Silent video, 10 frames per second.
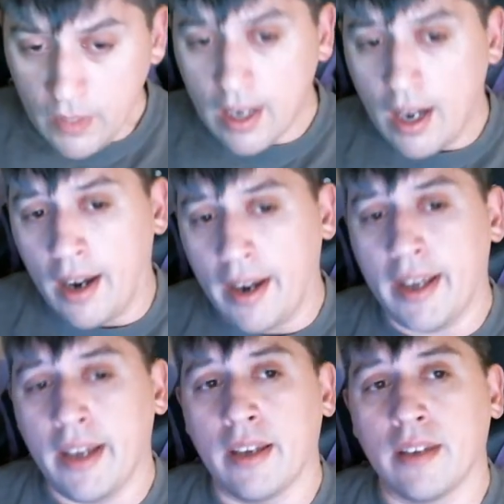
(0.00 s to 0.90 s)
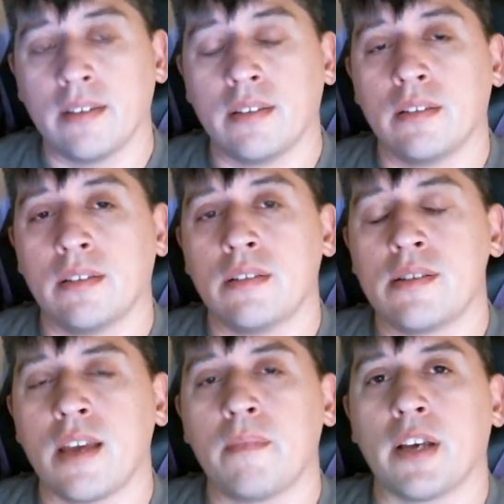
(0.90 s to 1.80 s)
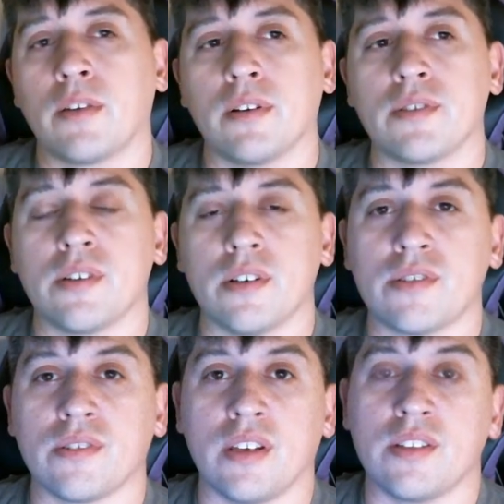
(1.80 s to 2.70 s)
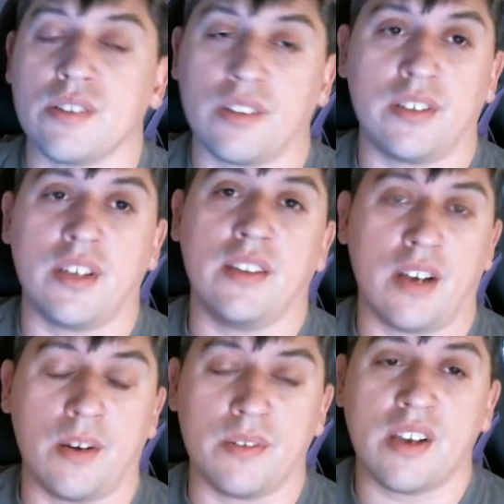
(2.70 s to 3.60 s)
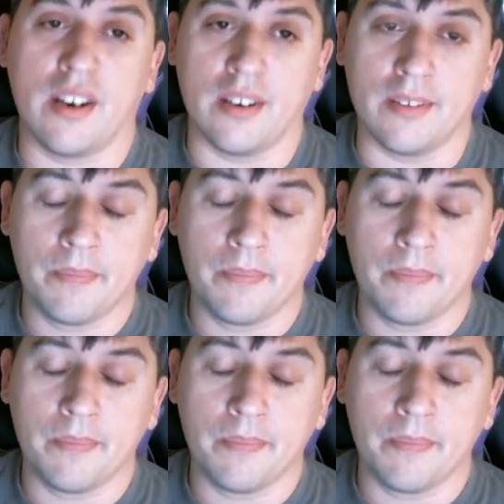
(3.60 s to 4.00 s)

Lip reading: I take my career seriously until the day that I retire.